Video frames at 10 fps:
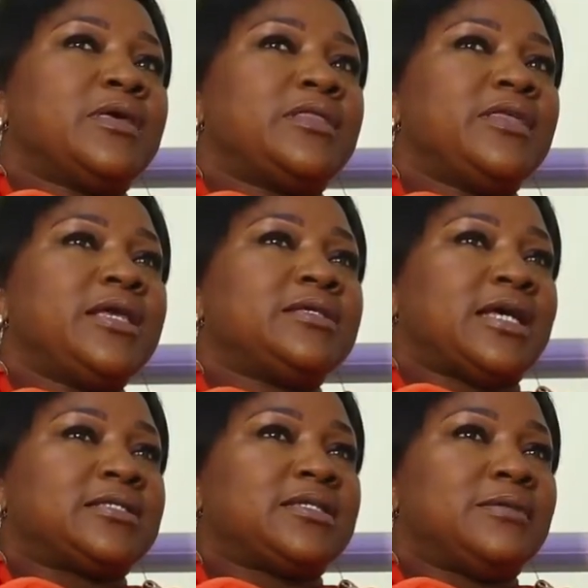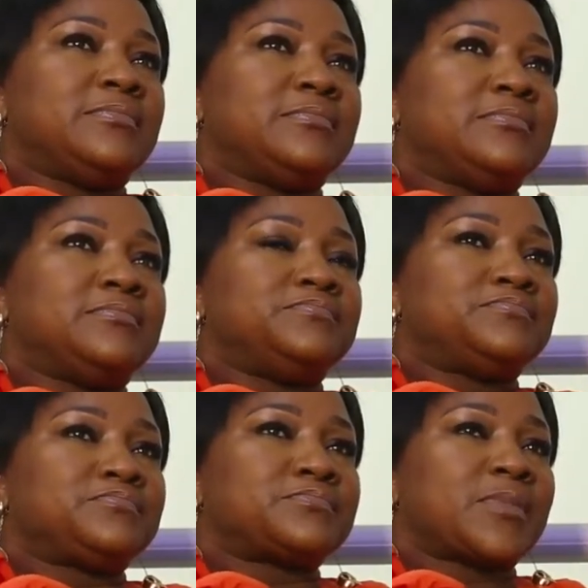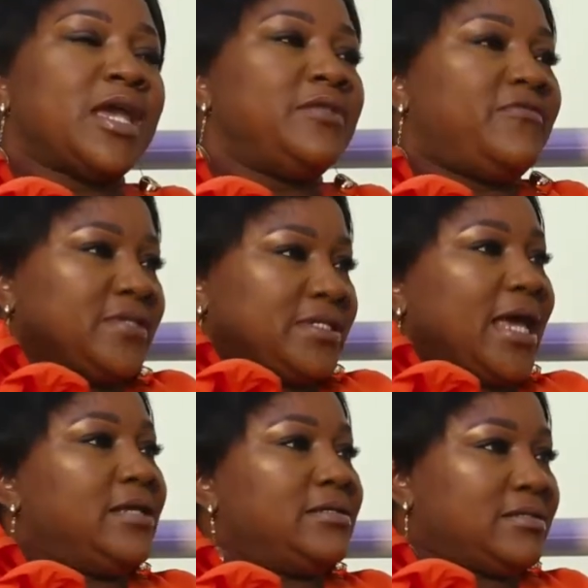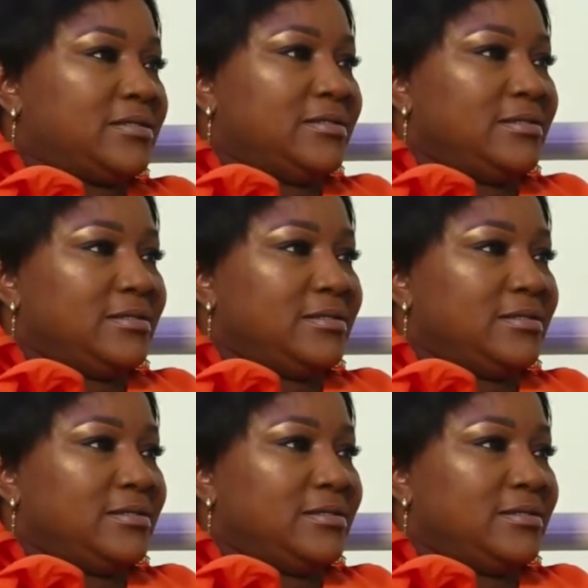things that um, emphasize,